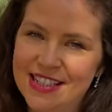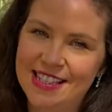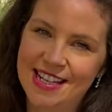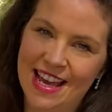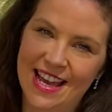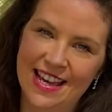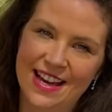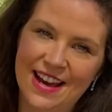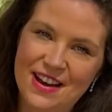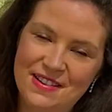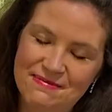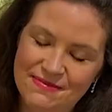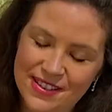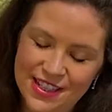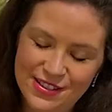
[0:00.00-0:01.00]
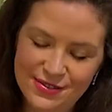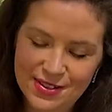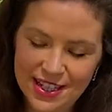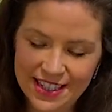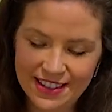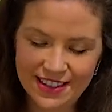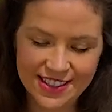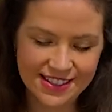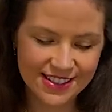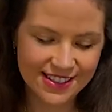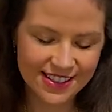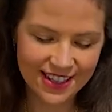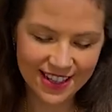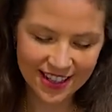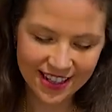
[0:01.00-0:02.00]
today. It's really nice
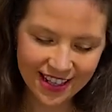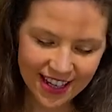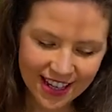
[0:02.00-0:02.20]
to